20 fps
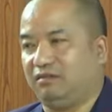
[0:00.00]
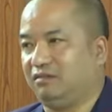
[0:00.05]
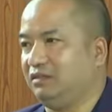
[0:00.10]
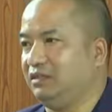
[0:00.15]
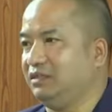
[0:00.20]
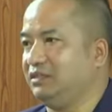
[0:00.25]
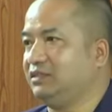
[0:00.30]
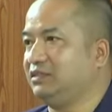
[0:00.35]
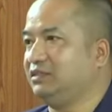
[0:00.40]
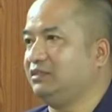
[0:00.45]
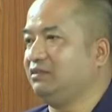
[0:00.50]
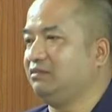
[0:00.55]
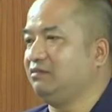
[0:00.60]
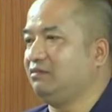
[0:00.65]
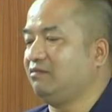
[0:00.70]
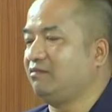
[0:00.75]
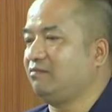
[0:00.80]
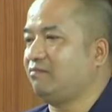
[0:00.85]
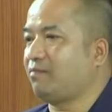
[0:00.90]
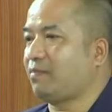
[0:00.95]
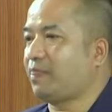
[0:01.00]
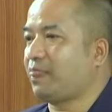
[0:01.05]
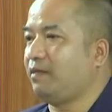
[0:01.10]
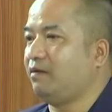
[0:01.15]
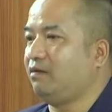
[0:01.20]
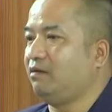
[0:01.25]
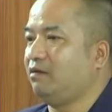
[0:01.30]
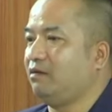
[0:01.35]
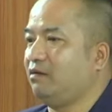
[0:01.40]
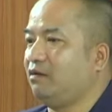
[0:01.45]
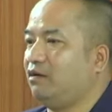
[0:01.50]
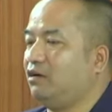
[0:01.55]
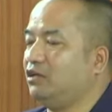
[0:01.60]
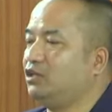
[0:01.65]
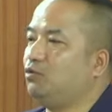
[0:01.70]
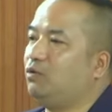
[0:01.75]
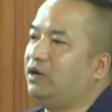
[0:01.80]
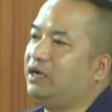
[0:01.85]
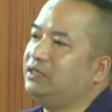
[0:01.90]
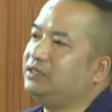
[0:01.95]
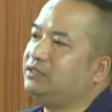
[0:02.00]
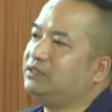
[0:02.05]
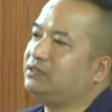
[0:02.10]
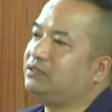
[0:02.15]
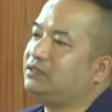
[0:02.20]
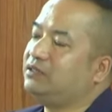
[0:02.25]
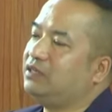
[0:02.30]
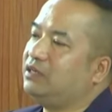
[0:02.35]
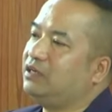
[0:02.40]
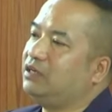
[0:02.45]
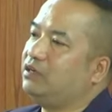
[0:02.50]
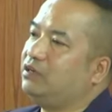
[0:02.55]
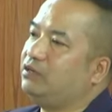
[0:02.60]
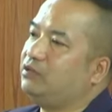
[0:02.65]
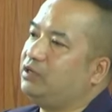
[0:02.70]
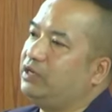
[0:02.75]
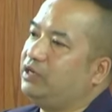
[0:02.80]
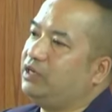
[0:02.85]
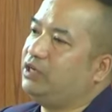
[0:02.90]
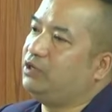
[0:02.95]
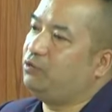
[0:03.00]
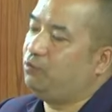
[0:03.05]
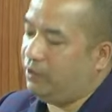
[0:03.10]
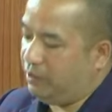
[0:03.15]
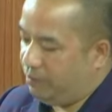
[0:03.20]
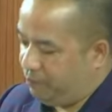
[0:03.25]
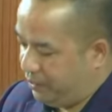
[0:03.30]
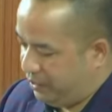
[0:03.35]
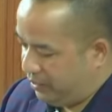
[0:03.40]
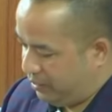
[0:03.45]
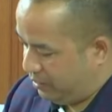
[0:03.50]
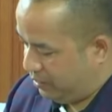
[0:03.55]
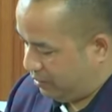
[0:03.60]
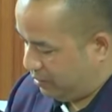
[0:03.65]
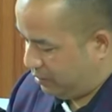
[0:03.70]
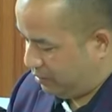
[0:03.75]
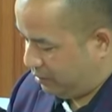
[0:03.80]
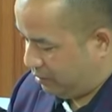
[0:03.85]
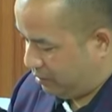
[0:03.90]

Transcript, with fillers: this. Otherwise, it will be